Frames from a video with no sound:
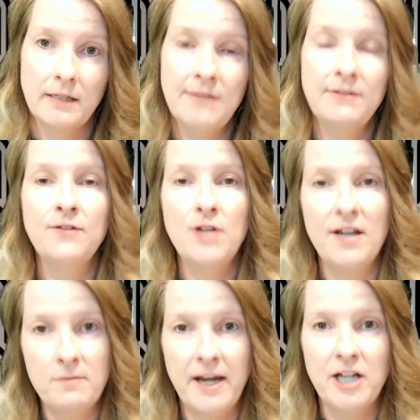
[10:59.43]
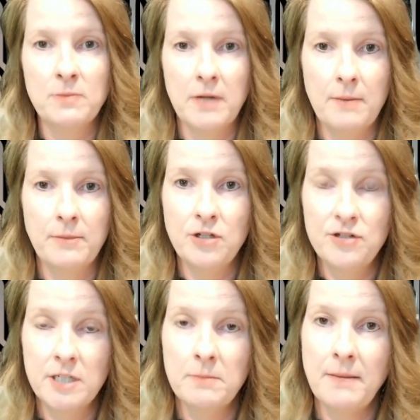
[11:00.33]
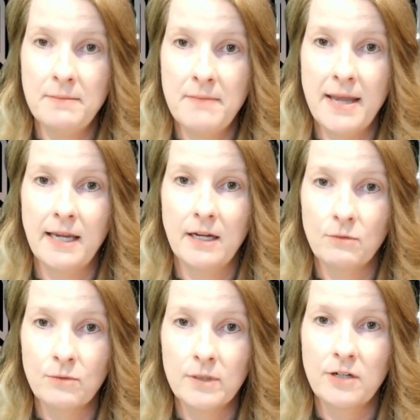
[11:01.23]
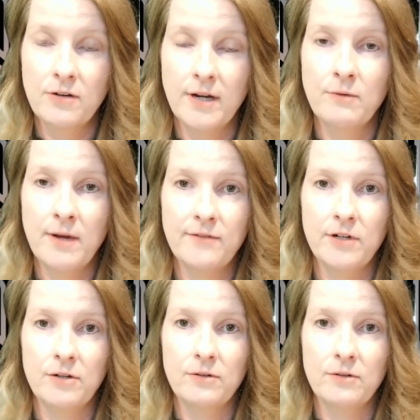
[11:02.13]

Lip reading: even if you have a management company, you still might be making a really great revenue.